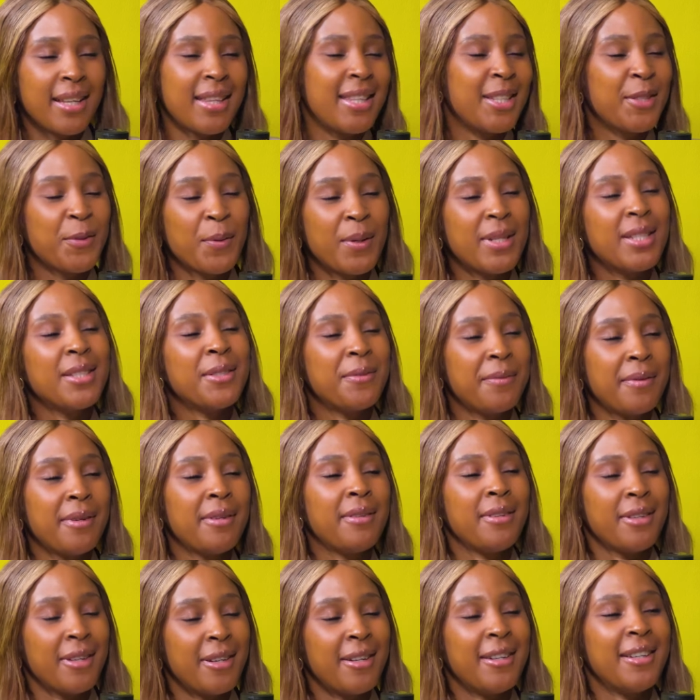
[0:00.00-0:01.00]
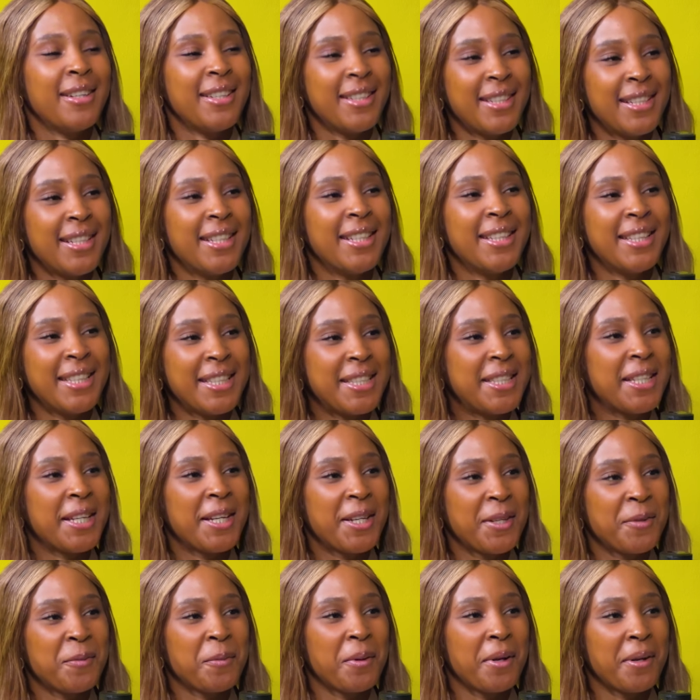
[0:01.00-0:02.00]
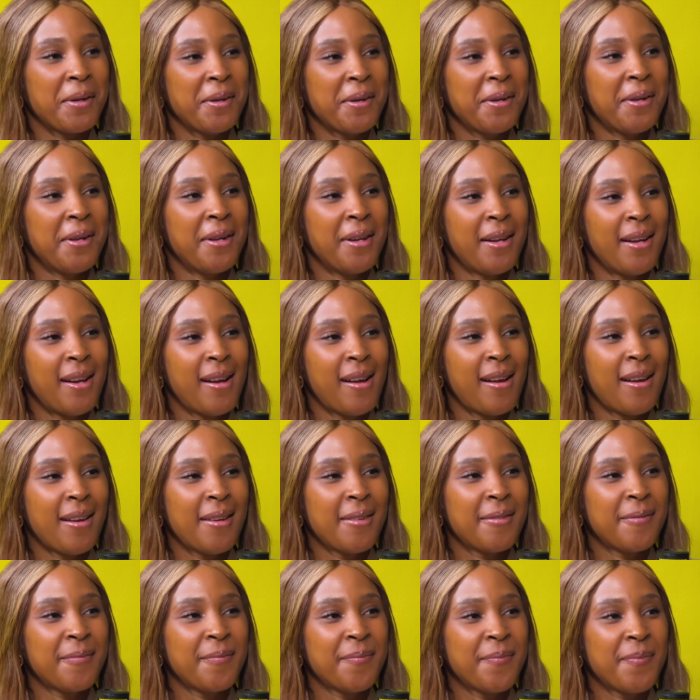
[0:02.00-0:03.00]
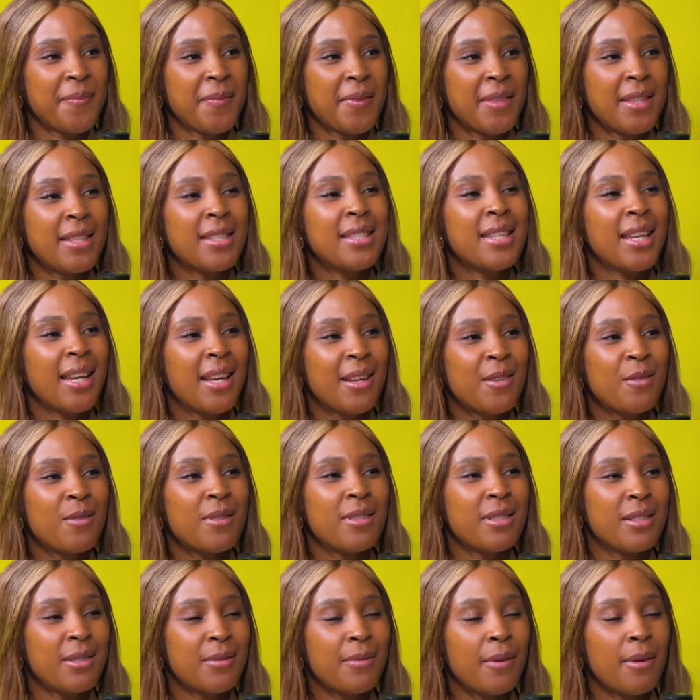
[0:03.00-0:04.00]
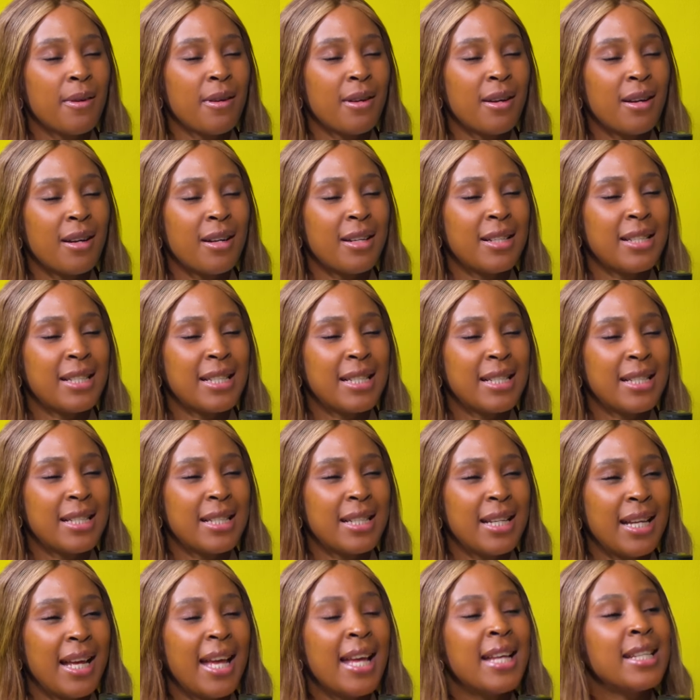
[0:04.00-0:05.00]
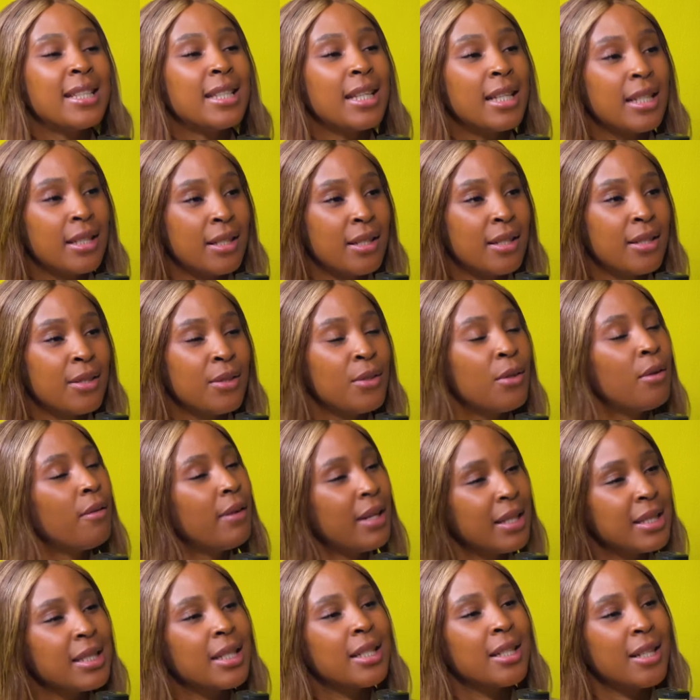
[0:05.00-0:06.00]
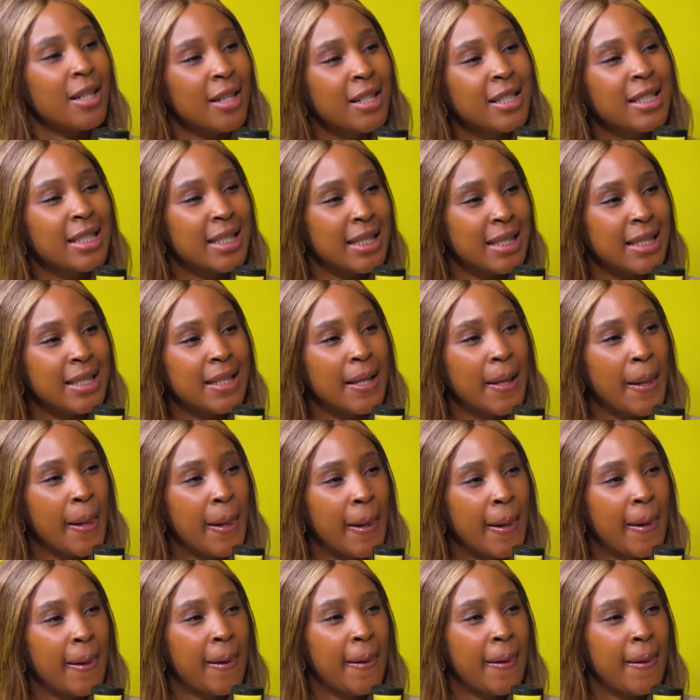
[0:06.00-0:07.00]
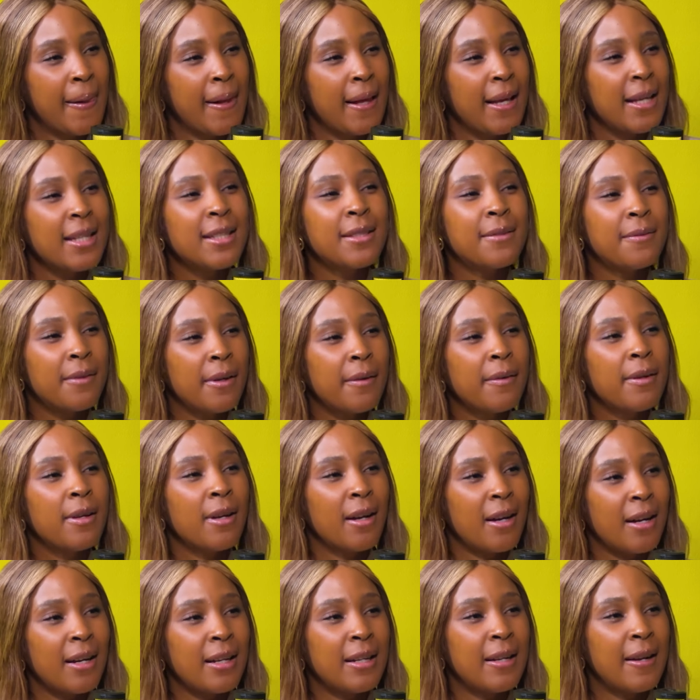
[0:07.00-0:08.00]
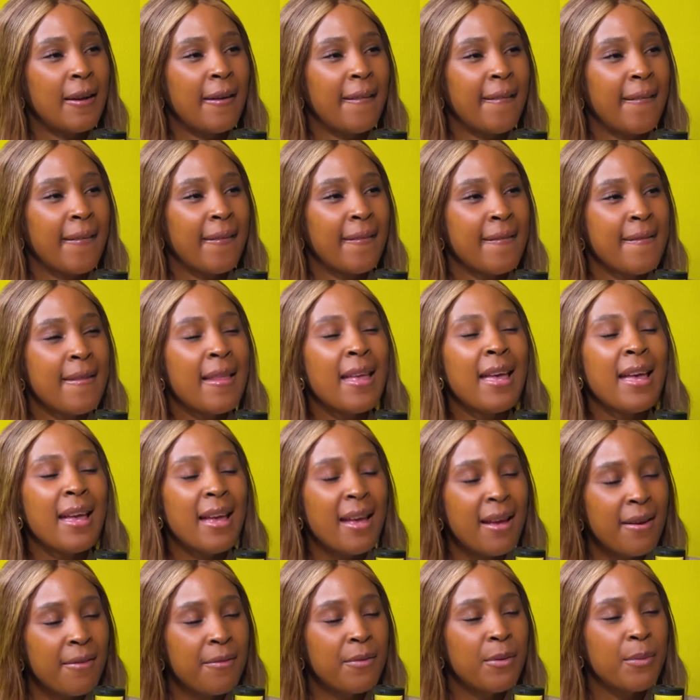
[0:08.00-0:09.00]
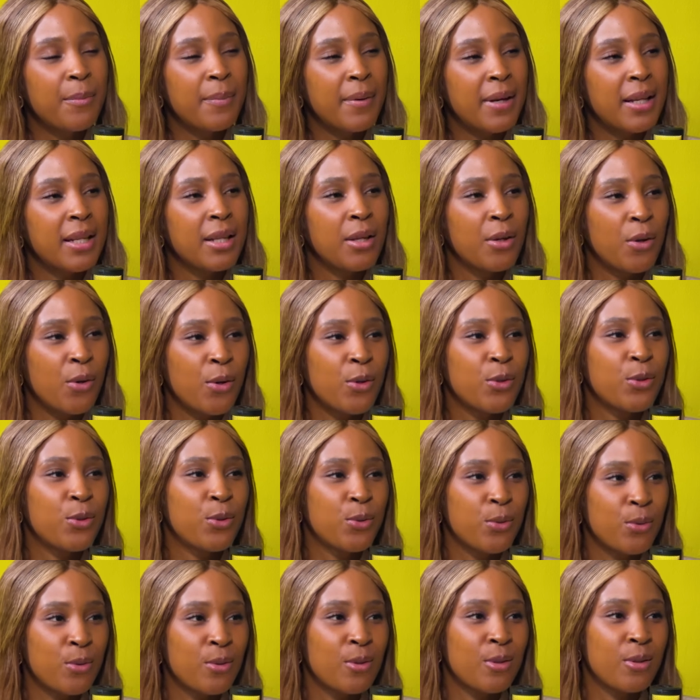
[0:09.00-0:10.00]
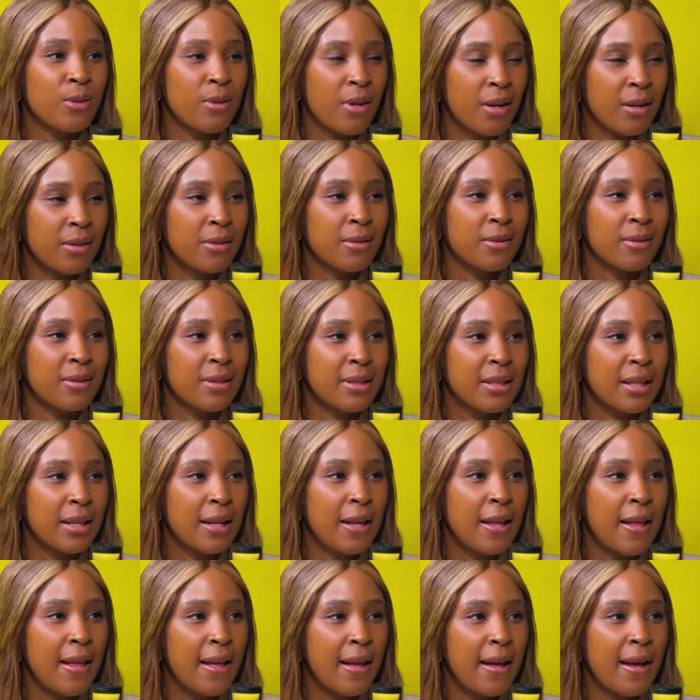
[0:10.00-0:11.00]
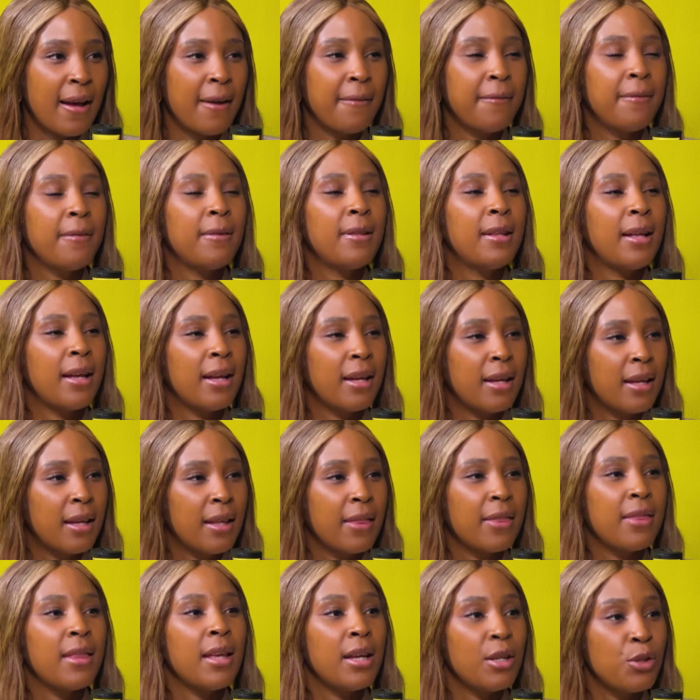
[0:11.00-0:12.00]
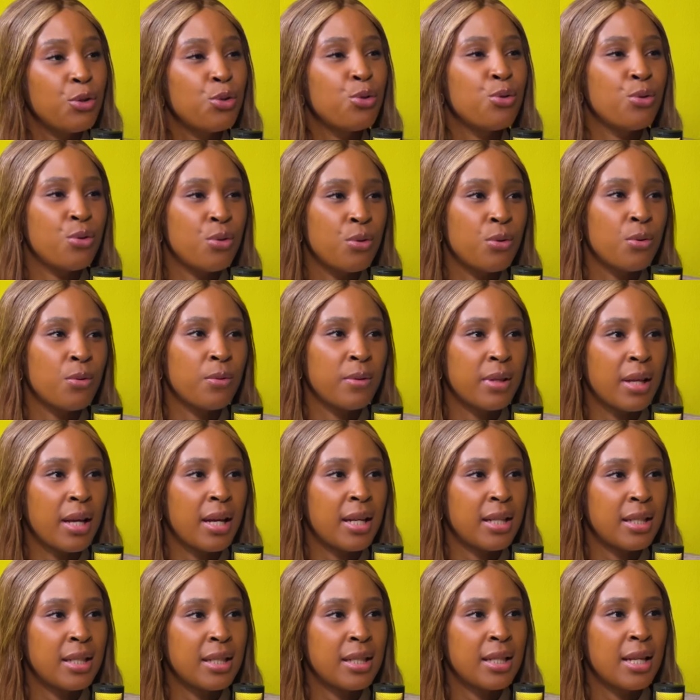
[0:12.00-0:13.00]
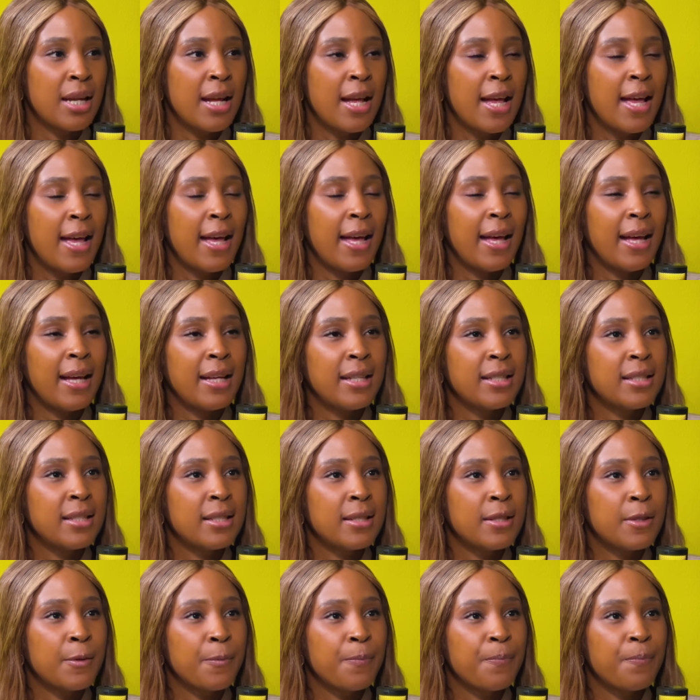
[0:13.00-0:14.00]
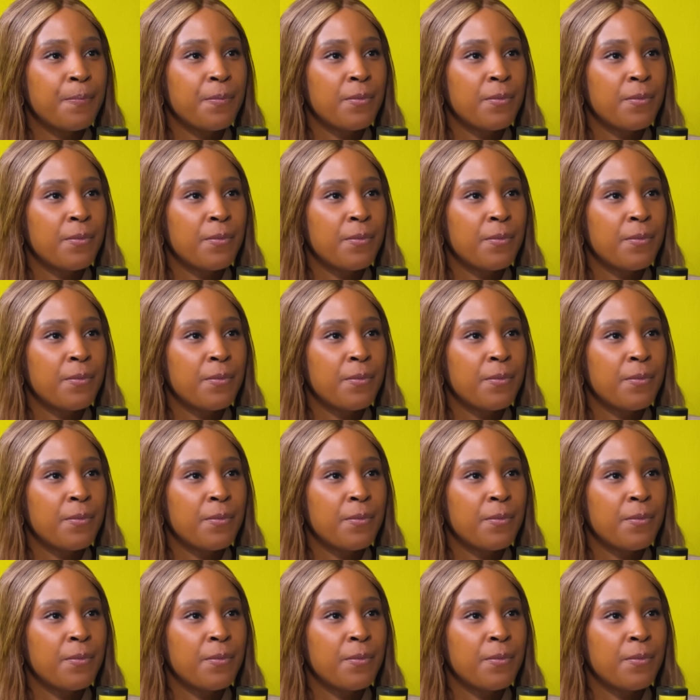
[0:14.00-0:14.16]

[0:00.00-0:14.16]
This one is very hard. The mm. one. The second one is very hard. Your life isn't. No, as an artist. As an artist. It's very hard. Mm. Everybody oh. goes through struggles. Mm. I feel like they should know that. And